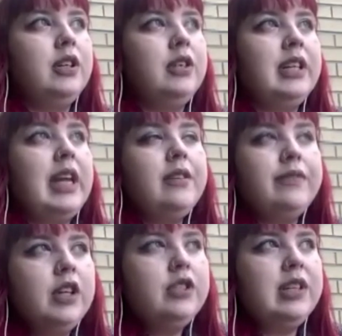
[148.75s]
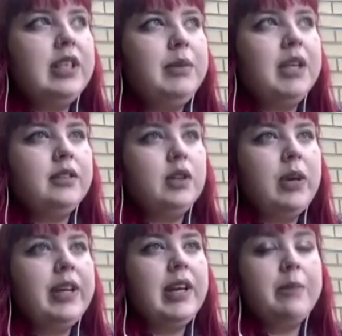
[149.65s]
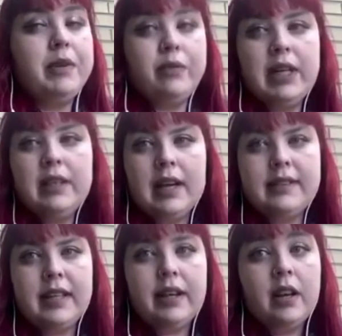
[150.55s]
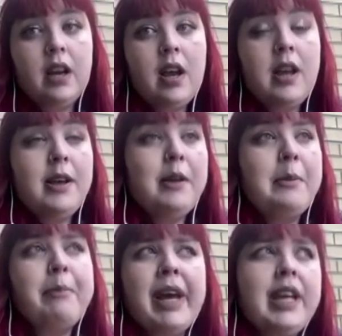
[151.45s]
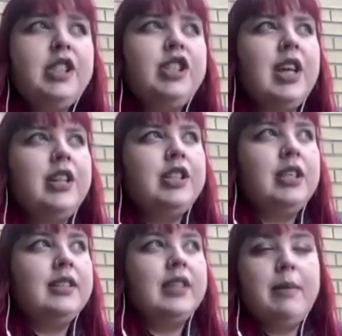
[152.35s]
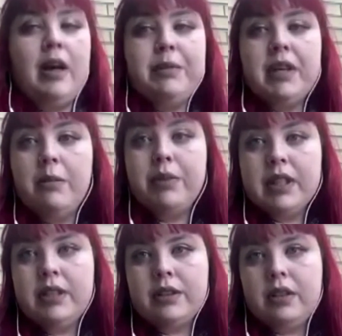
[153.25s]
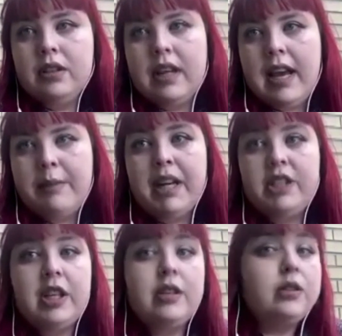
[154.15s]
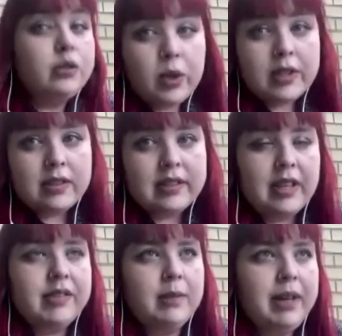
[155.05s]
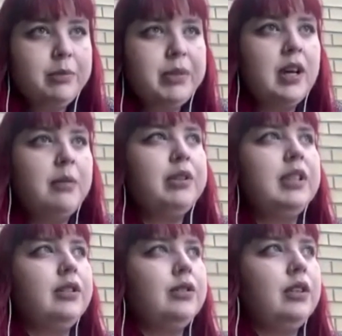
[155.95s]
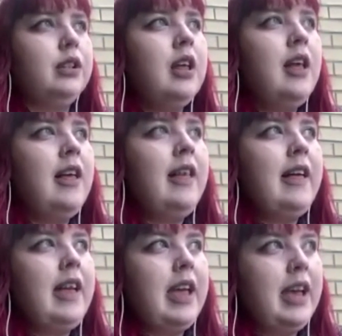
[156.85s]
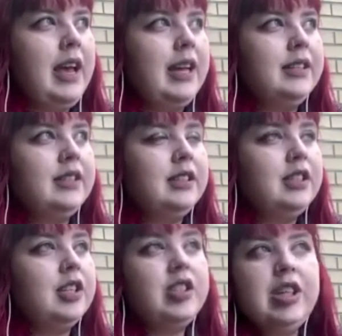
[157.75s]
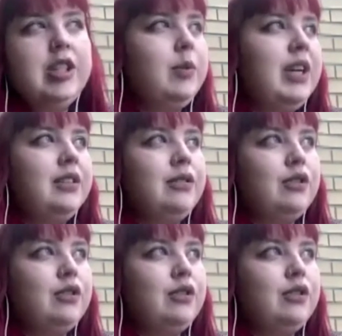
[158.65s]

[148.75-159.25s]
They're getting frustrated because they're waking up and realizing my education has somehow become political, and my educational choices have somehow become political and continuing